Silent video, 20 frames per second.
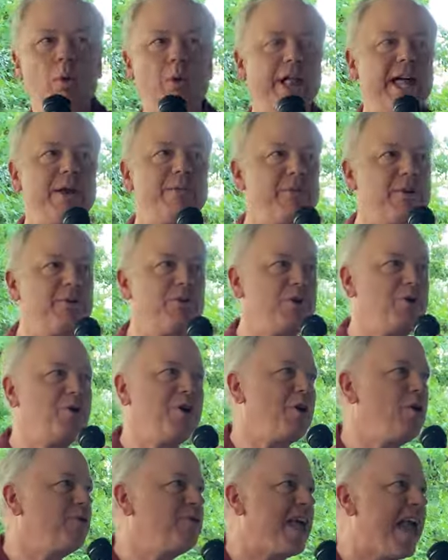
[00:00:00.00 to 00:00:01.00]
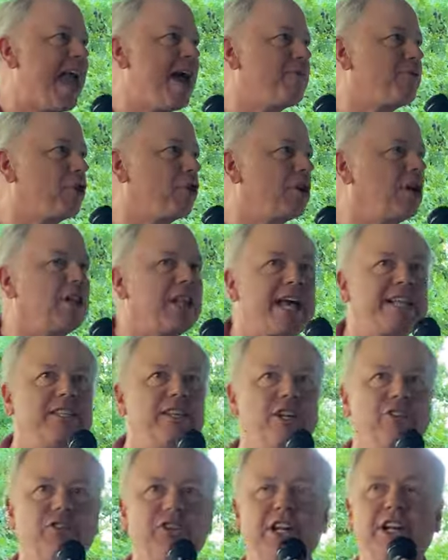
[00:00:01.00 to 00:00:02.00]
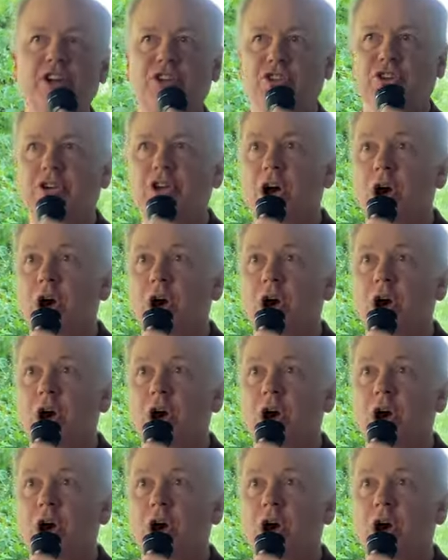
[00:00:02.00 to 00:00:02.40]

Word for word: Well, anyone who have ever collected a signature